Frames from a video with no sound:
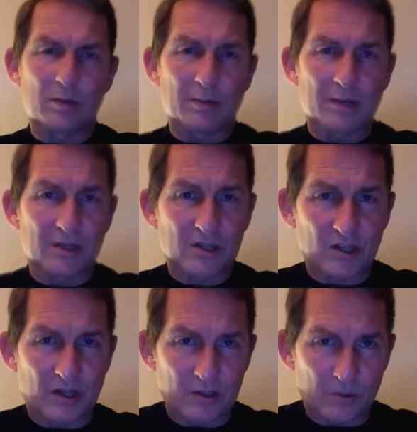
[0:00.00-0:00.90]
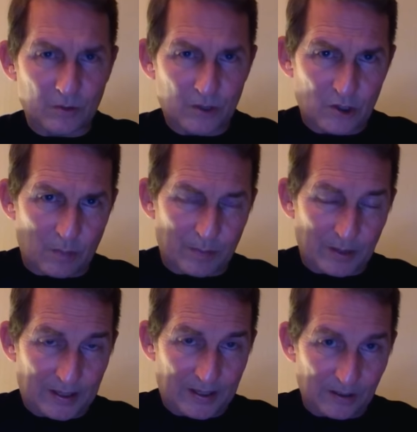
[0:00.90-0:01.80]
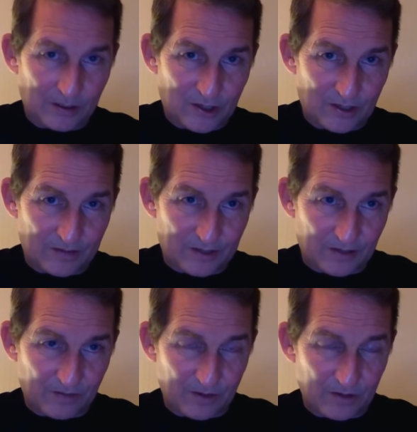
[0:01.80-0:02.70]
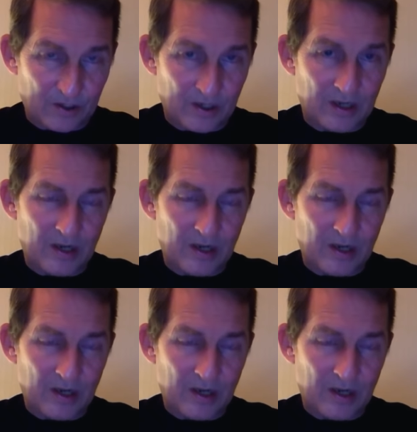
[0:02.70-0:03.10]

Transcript: make a scheduled stop at Keele services, folks,